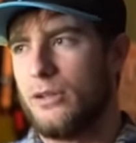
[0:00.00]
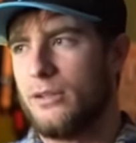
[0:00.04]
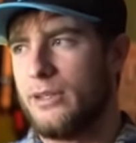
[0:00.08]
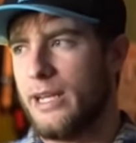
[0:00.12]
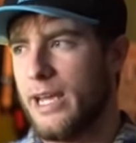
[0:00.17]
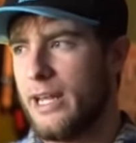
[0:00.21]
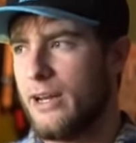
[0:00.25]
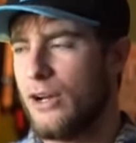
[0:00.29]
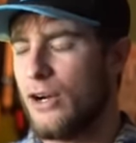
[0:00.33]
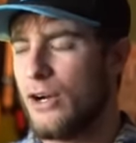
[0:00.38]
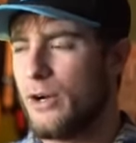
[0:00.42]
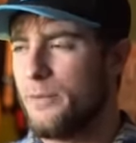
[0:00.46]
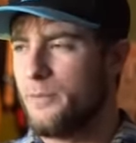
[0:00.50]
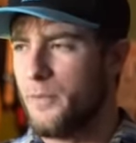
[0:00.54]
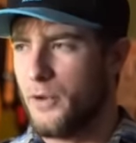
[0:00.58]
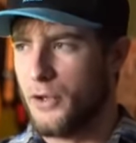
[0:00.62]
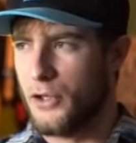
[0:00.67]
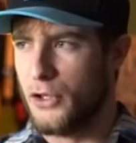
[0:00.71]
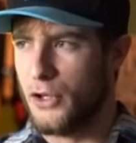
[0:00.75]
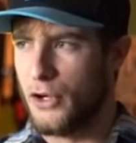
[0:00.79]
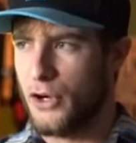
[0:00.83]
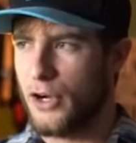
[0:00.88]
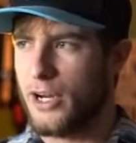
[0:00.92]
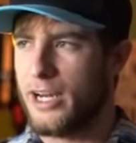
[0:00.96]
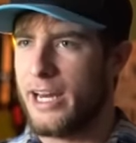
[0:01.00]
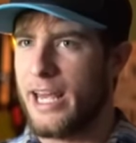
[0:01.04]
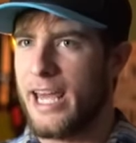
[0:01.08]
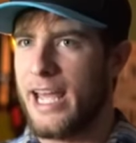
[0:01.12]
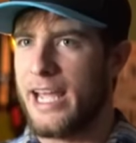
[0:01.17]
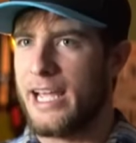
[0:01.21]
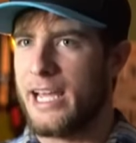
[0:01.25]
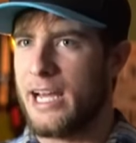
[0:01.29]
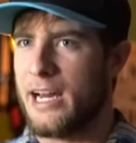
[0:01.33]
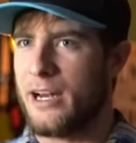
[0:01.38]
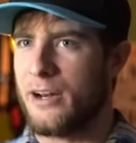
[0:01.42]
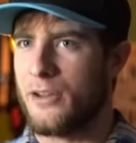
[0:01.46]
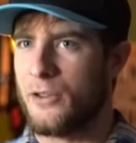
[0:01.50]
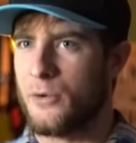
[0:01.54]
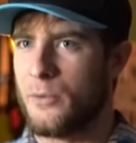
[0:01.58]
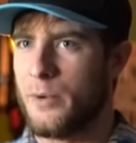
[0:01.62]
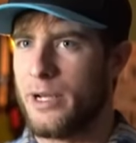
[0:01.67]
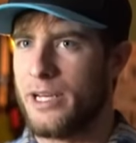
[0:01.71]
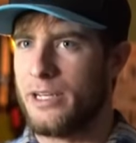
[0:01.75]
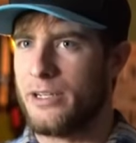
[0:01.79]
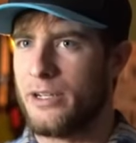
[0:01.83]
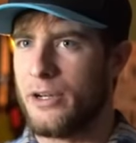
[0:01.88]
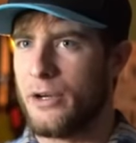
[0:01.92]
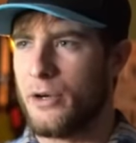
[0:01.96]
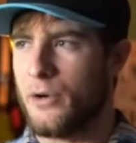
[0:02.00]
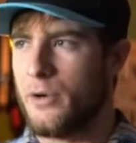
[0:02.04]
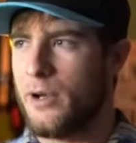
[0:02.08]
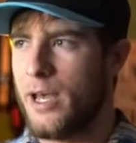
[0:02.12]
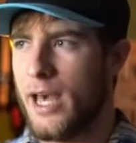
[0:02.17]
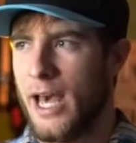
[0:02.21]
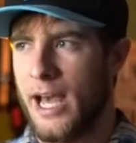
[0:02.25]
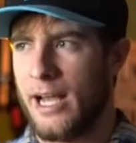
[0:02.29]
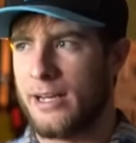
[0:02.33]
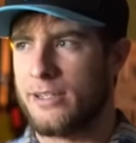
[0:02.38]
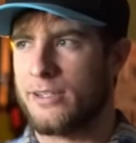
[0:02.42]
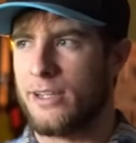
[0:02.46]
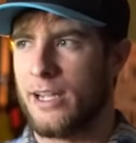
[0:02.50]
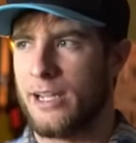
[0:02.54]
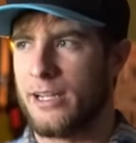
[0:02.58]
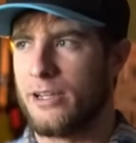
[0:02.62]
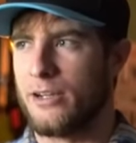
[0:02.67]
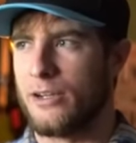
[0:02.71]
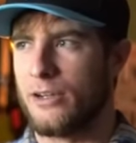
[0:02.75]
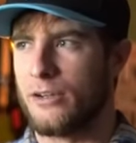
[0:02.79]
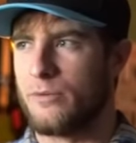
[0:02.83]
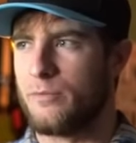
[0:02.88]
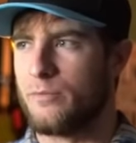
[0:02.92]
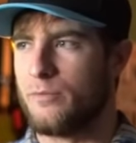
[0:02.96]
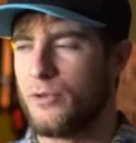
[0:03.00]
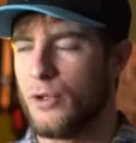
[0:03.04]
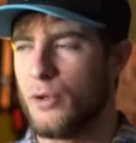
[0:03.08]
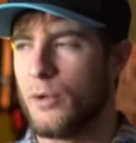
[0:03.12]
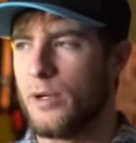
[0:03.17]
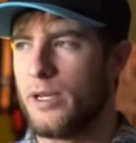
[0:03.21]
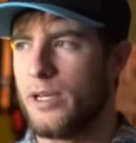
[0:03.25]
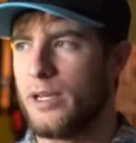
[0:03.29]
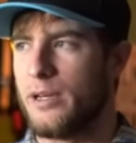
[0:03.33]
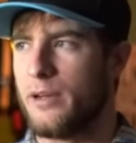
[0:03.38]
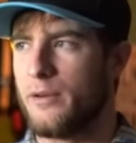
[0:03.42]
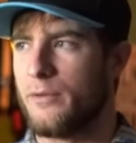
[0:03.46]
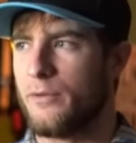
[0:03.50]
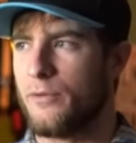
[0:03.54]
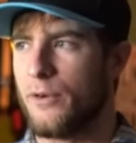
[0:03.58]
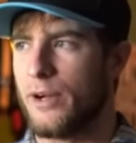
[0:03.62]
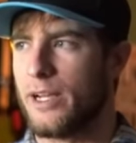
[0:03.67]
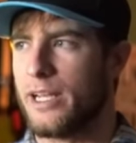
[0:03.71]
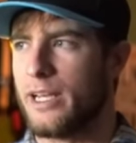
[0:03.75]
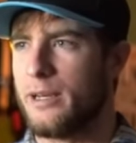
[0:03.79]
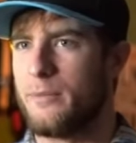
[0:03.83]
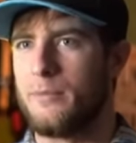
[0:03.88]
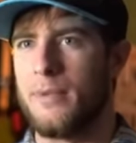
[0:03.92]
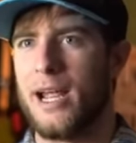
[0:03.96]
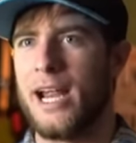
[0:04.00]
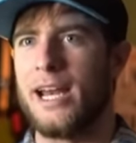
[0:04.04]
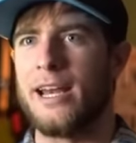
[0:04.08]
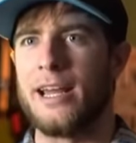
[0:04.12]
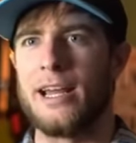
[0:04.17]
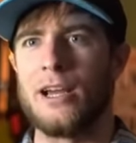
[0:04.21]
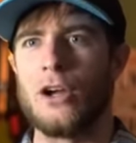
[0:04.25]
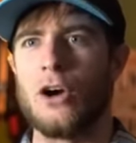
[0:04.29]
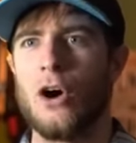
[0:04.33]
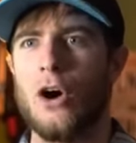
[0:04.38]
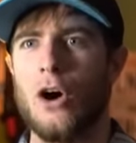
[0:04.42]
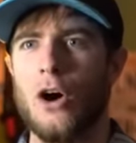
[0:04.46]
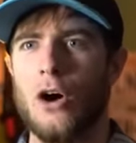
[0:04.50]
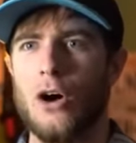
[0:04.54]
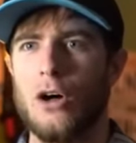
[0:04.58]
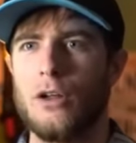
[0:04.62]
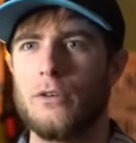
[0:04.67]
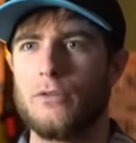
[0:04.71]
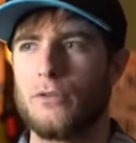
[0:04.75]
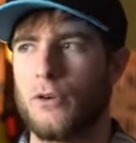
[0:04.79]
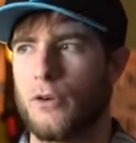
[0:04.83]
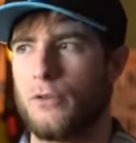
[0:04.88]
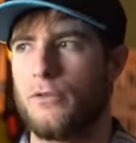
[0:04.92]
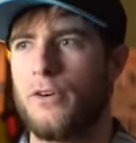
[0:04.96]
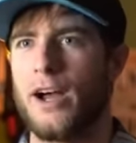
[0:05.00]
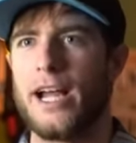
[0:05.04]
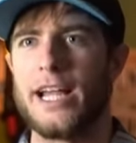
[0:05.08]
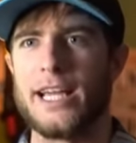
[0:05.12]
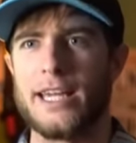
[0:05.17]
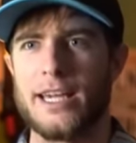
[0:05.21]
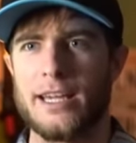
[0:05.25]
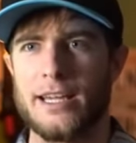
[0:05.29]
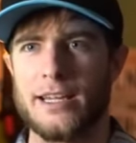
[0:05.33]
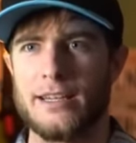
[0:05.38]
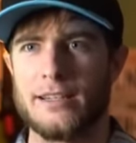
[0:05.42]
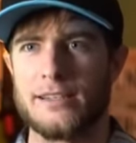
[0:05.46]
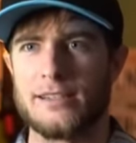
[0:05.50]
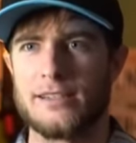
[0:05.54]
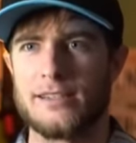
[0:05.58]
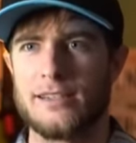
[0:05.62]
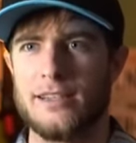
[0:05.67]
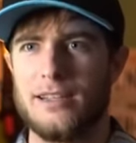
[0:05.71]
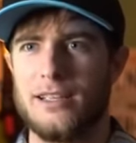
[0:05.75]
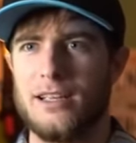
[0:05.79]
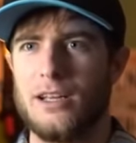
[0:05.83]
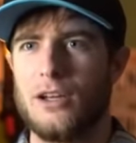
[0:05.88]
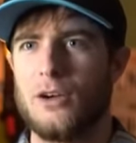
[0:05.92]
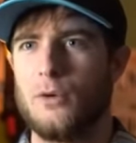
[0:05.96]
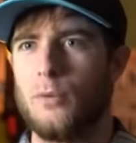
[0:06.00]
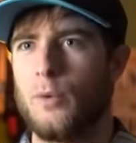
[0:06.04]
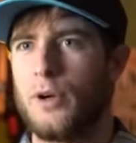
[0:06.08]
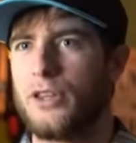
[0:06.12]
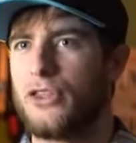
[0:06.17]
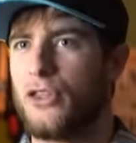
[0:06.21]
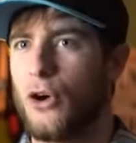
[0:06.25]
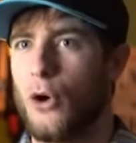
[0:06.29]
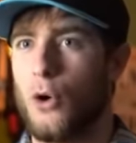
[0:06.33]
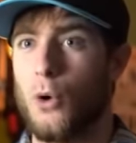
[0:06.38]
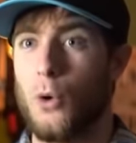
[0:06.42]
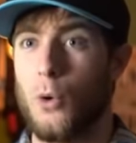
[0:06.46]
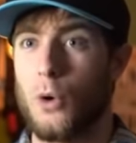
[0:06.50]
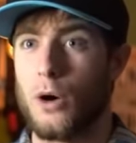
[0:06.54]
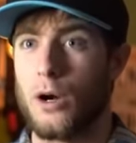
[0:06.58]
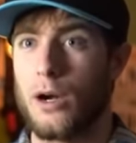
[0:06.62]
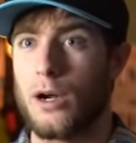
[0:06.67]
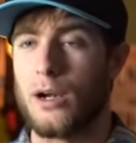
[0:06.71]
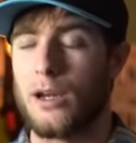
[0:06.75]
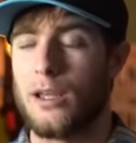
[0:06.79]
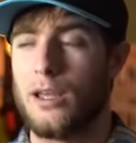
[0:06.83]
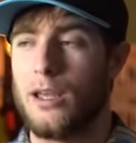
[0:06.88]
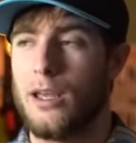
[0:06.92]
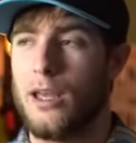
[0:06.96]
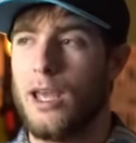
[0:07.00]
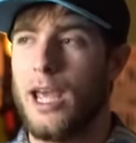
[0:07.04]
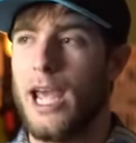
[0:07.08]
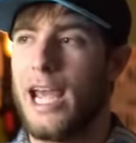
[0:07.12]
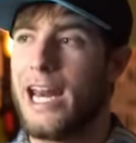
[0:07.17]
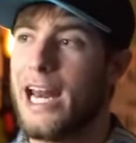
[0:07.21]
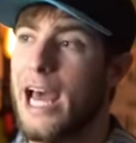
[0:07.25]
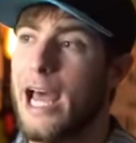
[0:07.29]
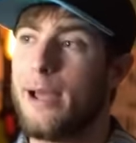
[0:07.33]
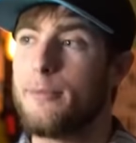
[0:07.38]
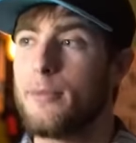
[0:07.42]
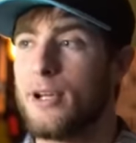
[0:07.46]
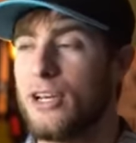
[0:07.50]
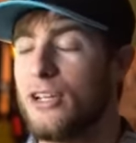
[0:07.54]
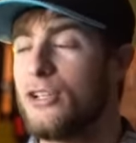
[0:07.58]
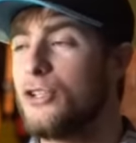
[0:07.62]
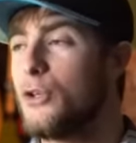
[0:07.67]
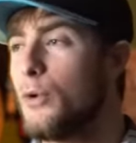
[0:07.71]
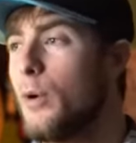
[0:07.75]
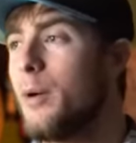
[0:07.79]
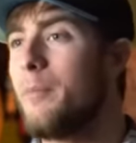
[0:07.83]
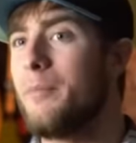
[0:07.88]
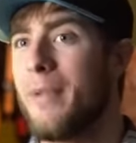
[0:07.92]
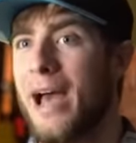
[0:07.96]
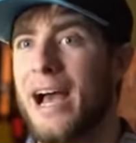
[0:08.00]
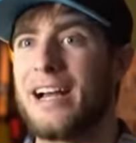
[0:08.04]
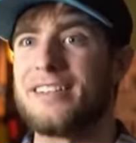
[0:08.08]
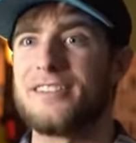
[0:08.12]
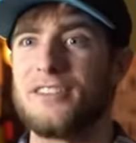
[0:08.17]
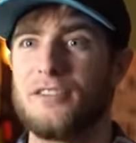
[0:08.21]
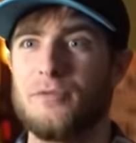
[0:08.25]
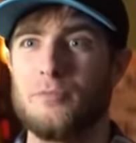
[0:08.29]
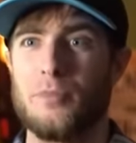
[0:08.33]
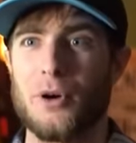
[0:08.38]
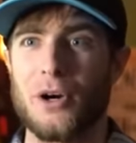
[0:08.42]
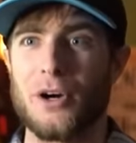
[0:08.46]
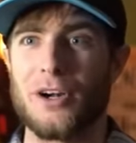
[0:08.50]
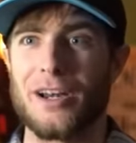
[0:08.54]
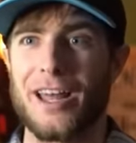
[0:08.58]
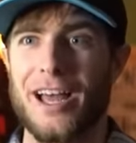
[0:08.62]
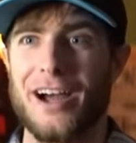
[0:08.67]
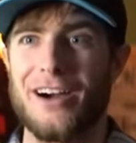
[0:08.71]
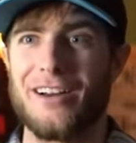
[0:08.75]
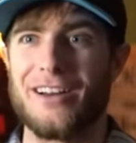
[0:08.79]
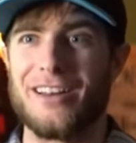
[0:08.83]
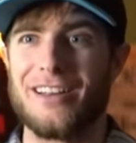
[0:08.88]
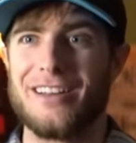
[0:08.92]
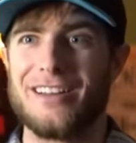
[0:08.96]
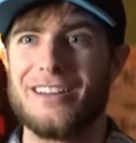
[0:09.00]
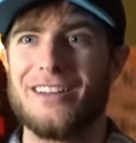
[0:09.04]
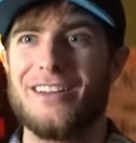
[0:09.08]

Tanner, you're gonna hang out of the window. It's like you're doing a freaking mating call for Vikings with the horn, and I'm gonna do a massive burnout.